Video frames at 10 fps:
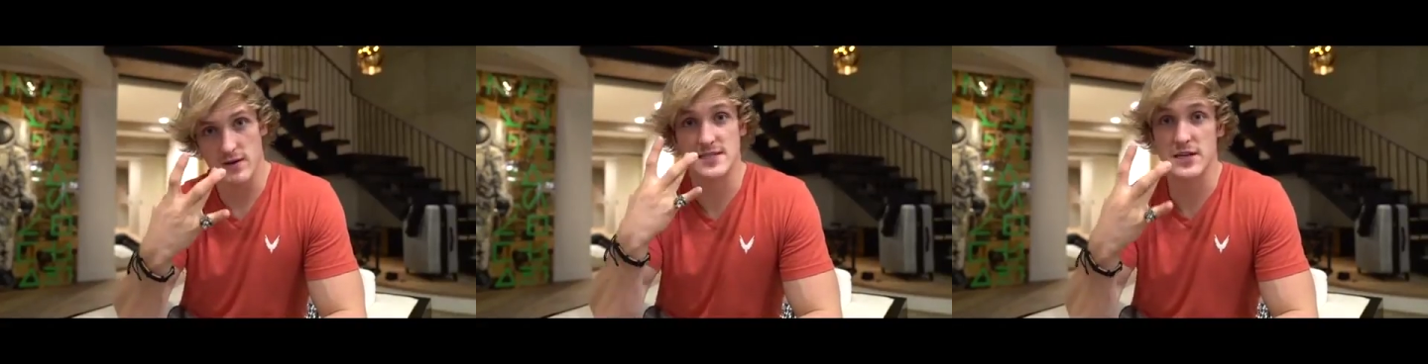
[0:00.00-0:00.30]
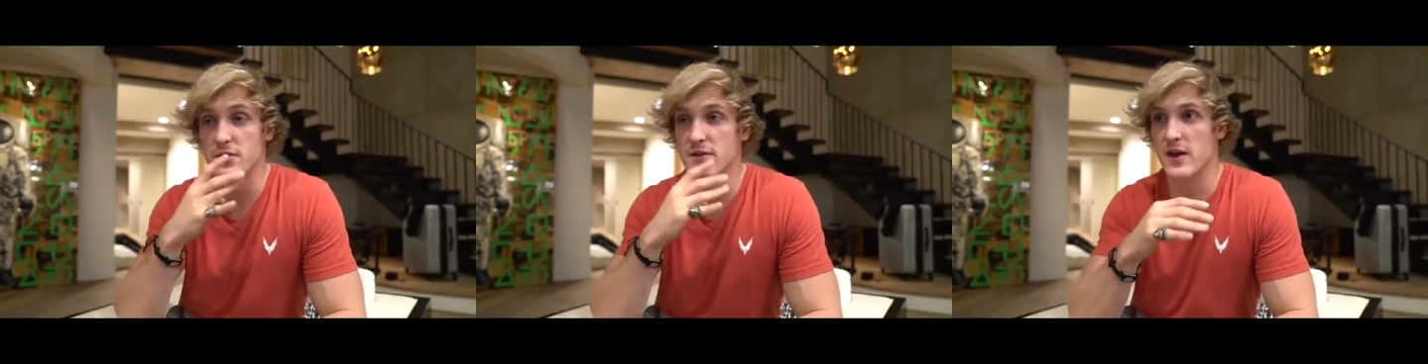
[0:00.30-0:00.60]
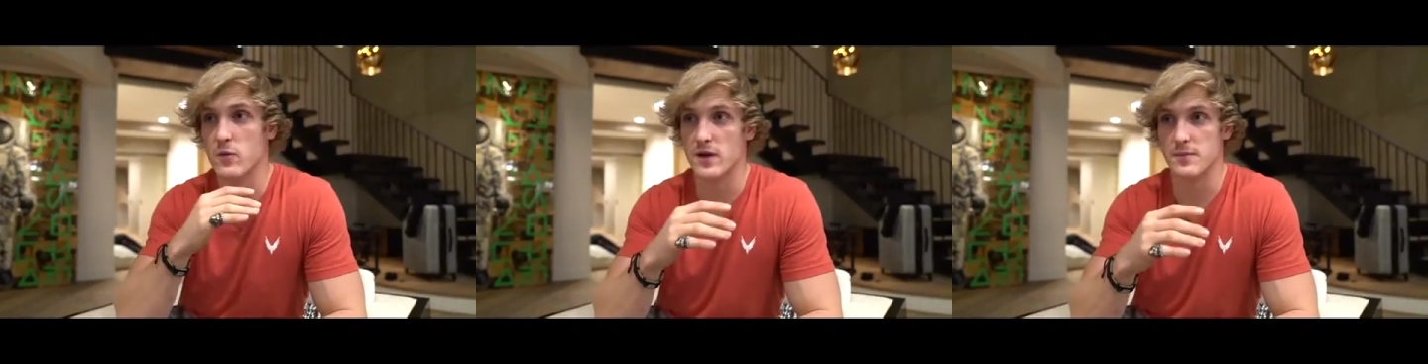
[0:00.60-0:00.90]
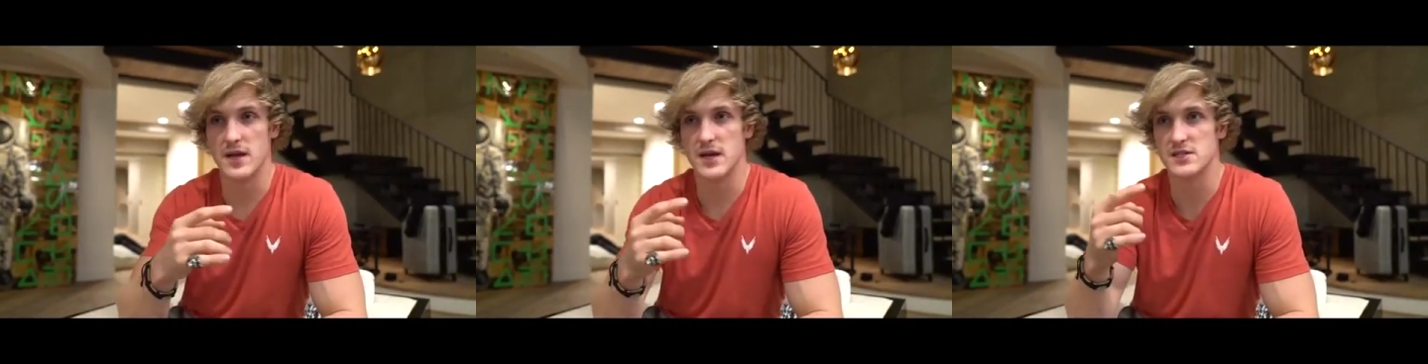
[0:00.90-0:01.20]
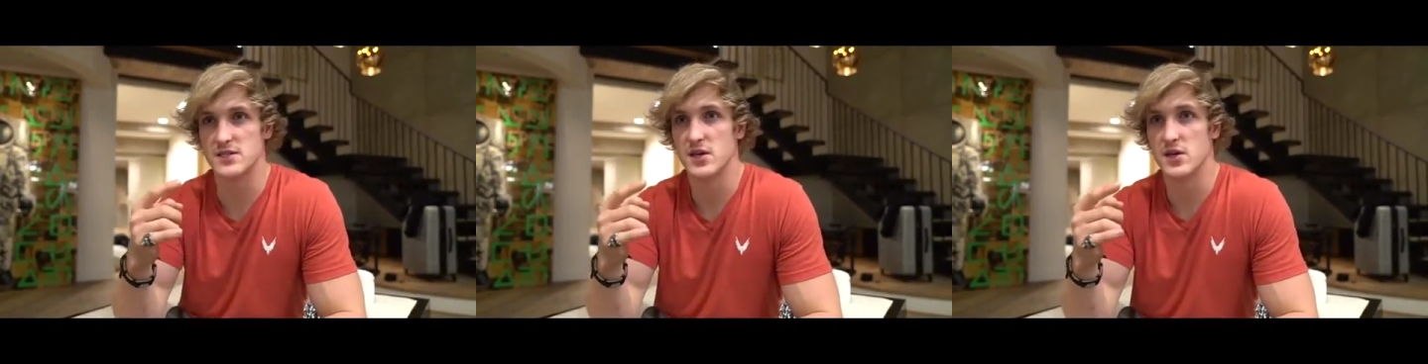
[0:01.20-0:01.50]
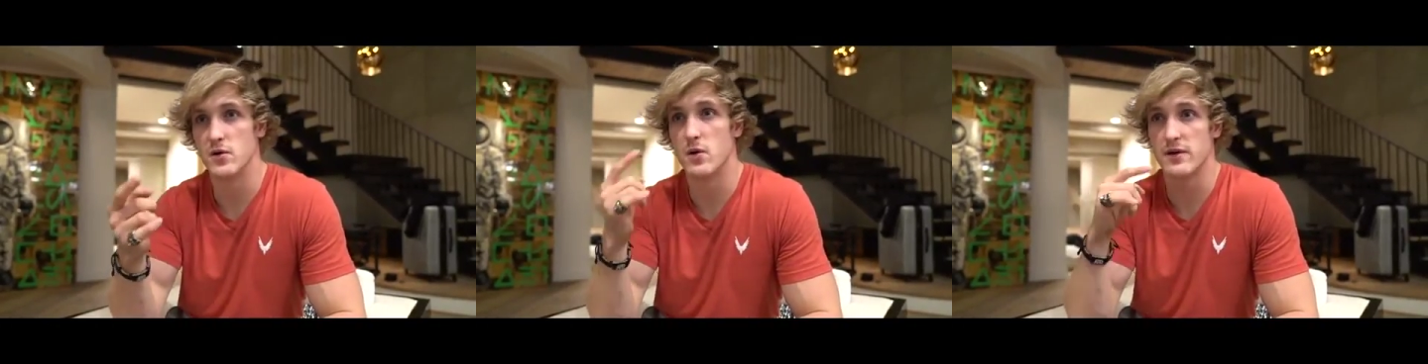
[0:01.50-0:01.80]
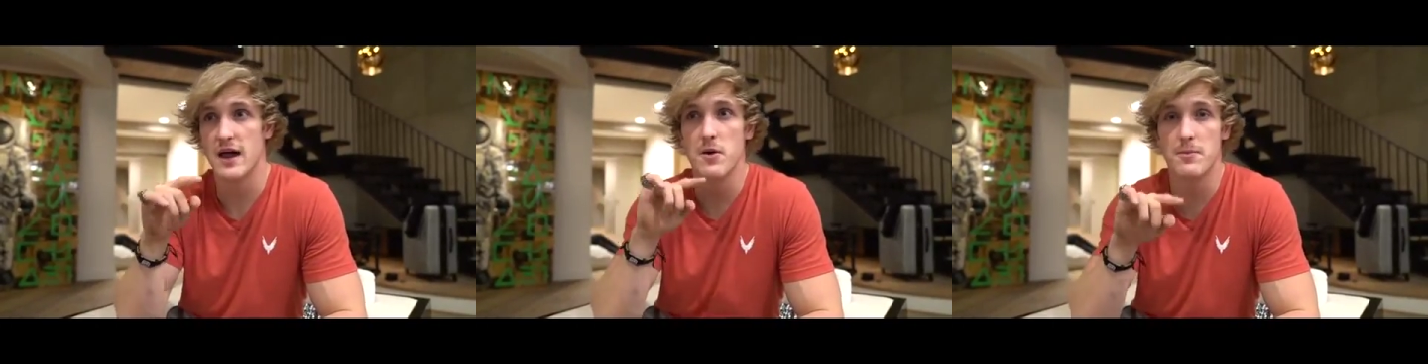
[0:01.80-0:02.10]
Consider that a win because you
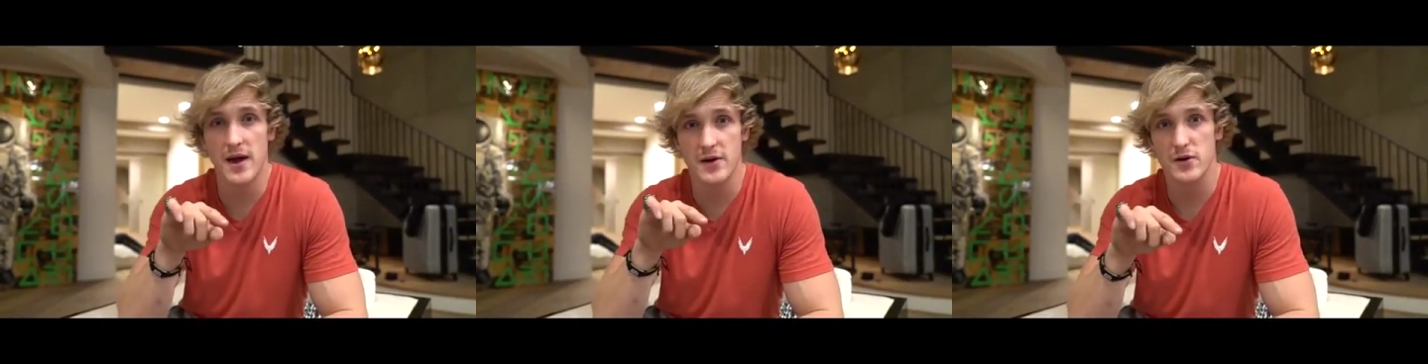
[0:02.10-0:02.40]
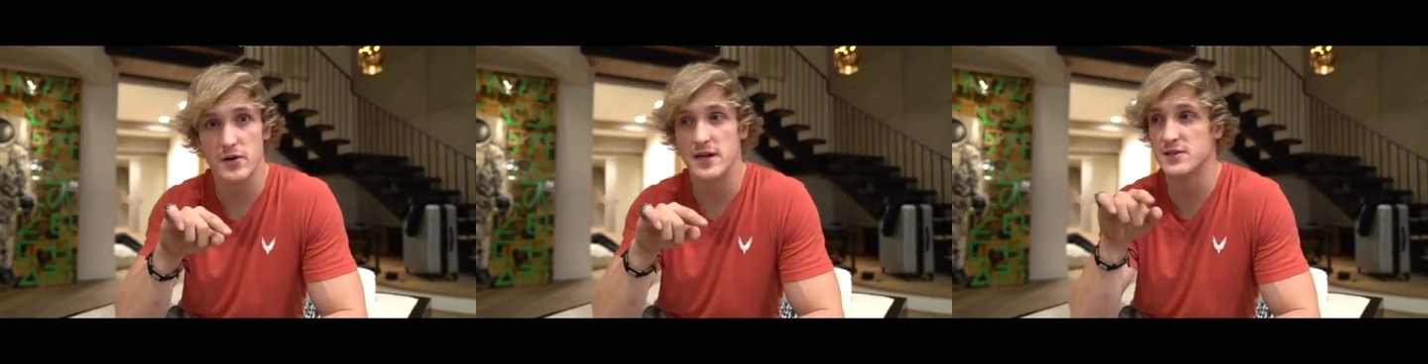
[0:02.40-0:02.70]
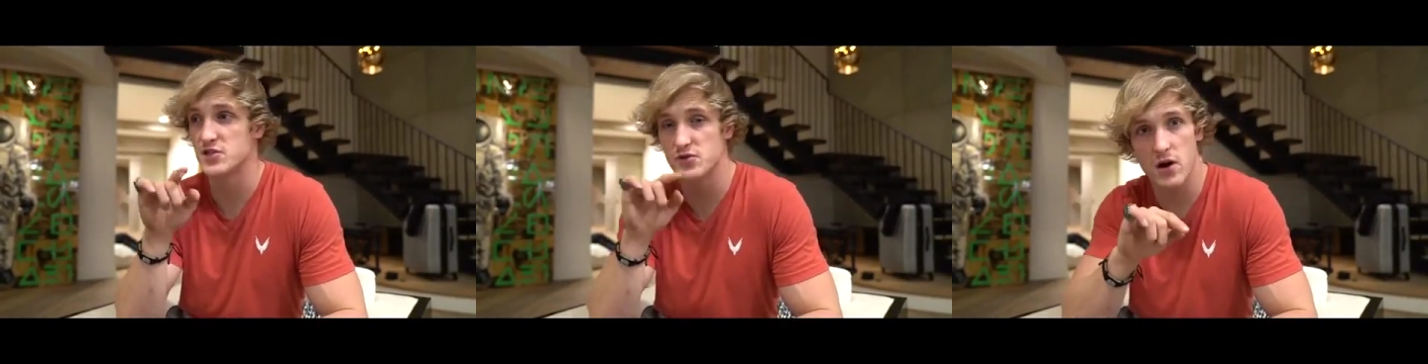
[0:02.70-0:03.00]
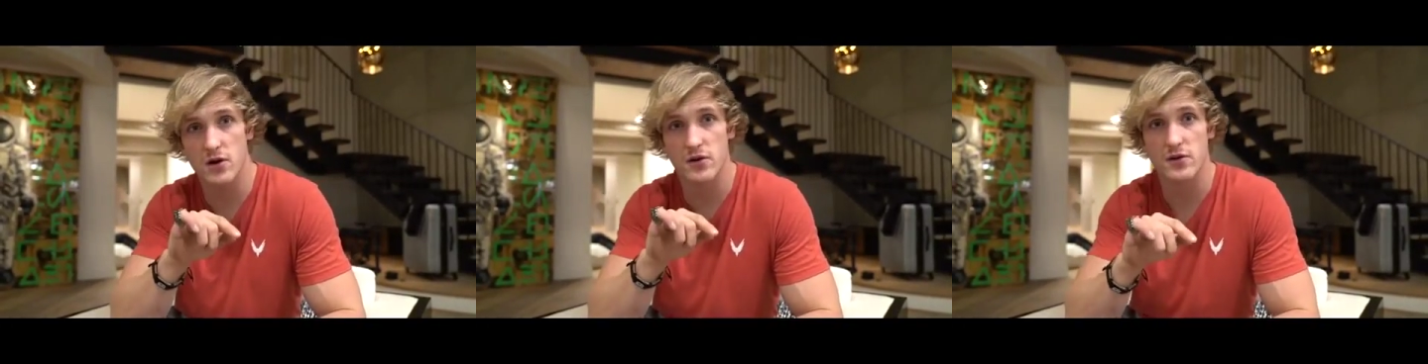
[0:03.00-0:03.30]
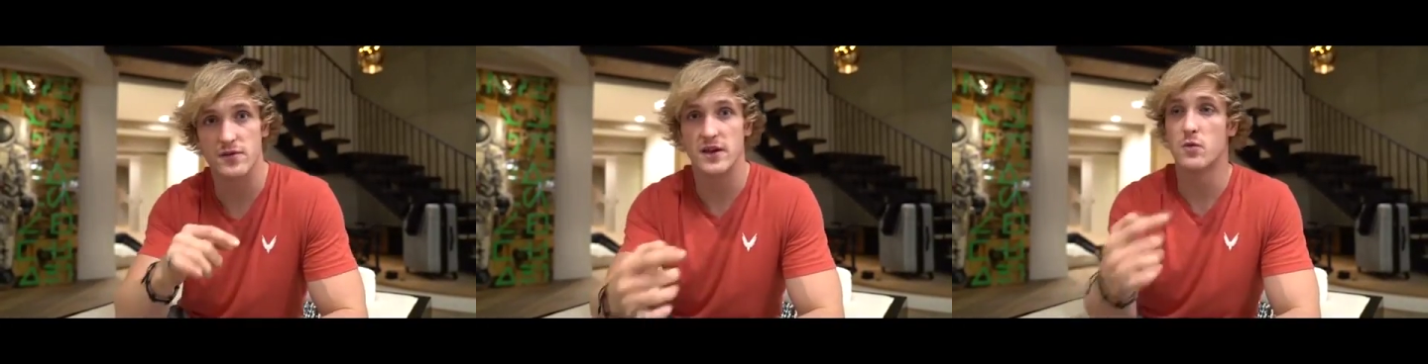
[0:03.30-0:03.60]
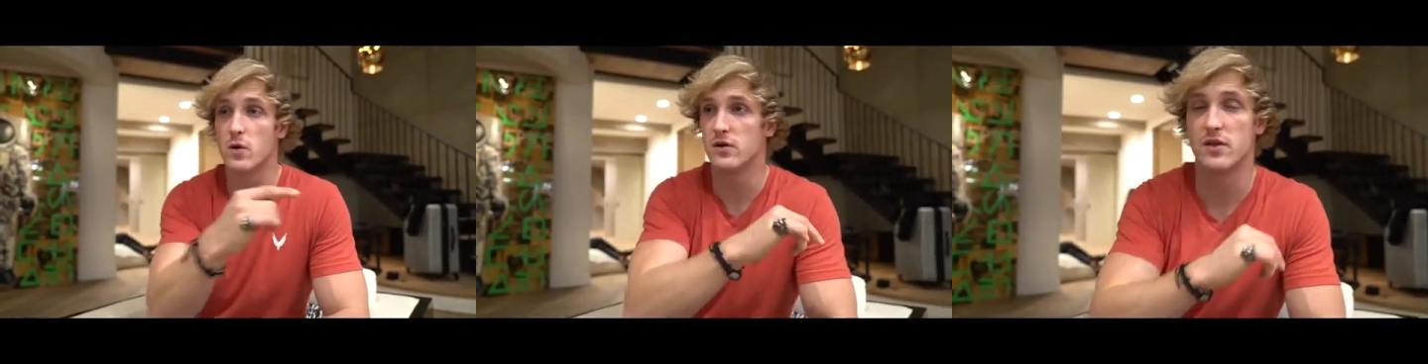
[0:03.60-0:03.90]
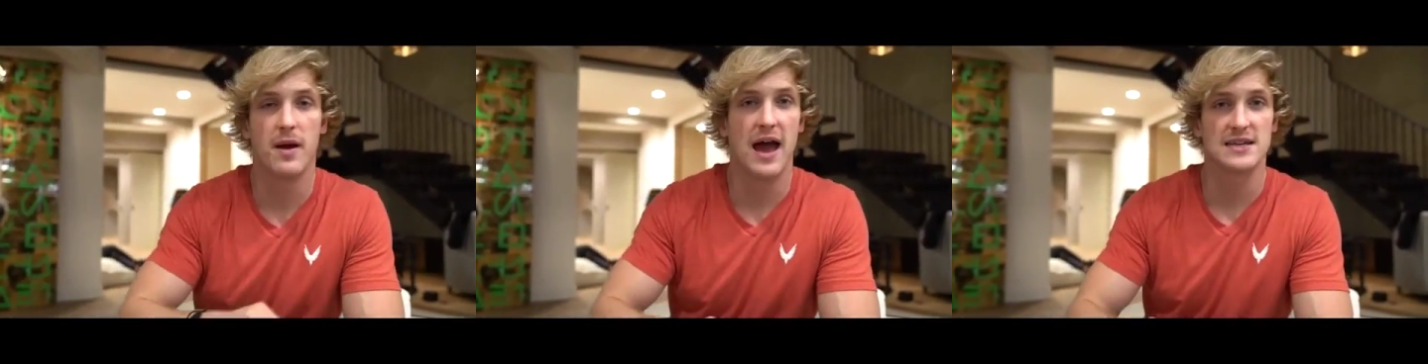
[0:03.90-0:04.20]
are now better and stronger than you were
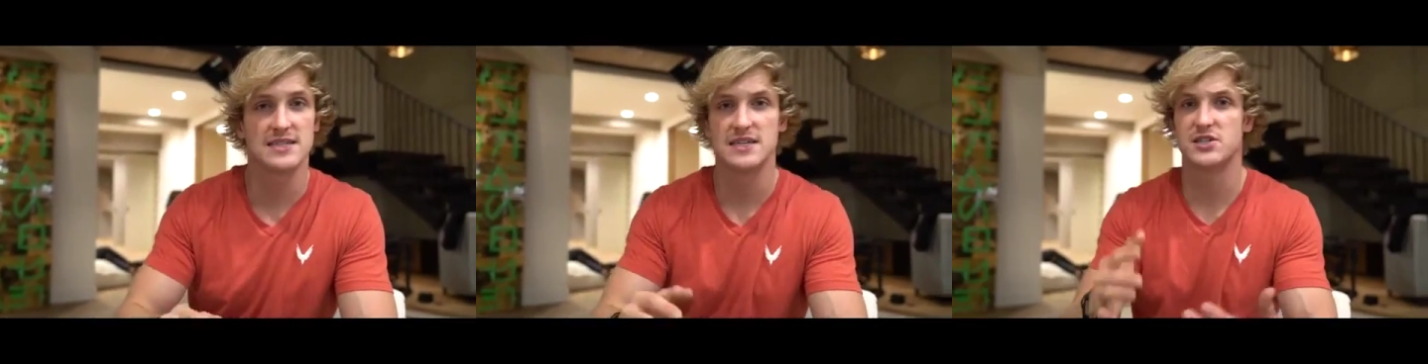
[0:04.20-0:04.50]
in the past.